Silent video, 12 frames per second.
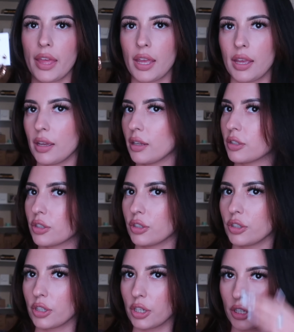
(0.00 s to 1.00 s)
they
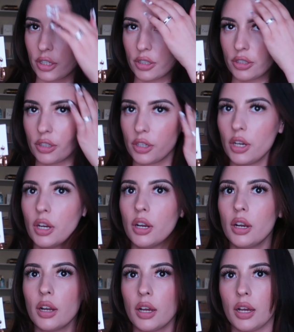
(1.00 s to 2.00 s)
turn your ear
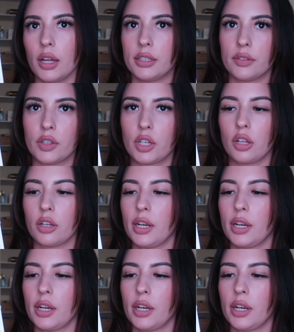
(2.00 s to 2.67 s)
a different color.